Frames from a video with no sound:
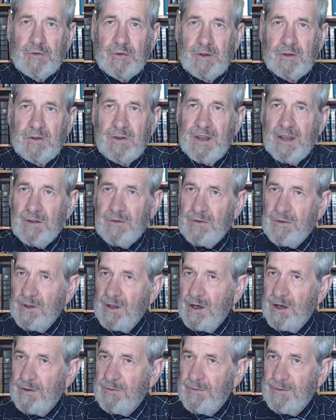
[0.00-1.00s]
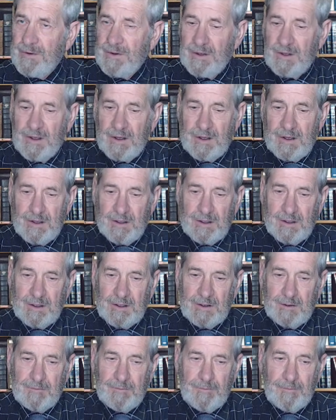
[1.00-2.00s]
and death of
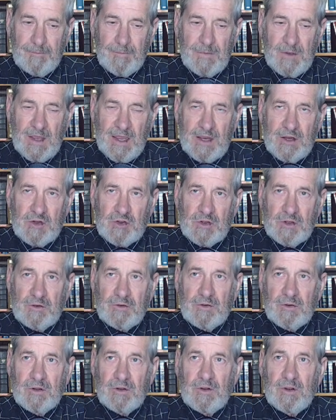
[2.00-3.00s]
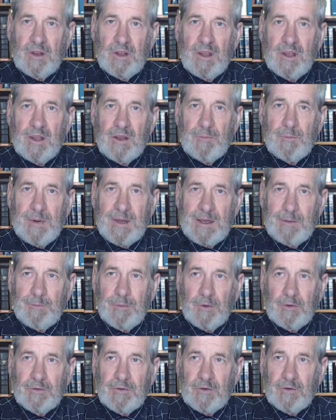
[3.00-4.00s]
nations and
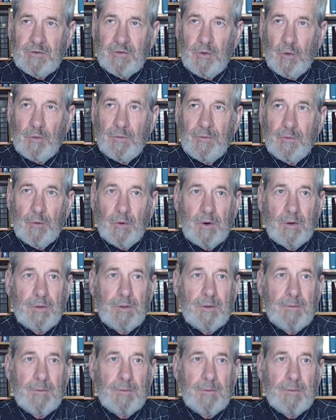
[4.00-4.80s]
peoples and so forth.